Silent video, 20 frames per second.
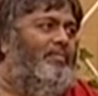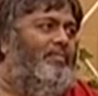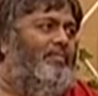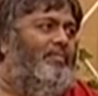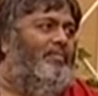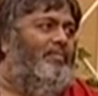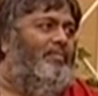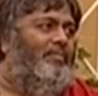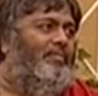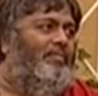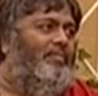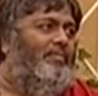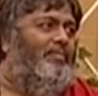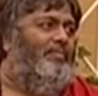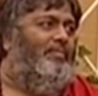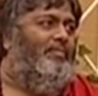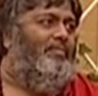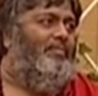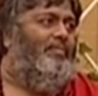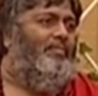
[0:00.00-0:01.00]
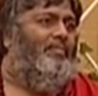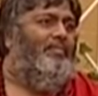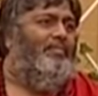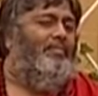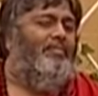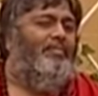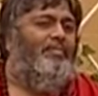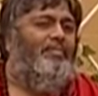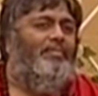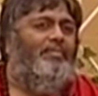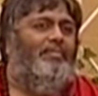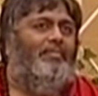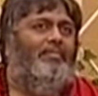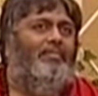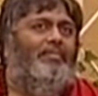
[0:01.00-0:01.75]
[no speech]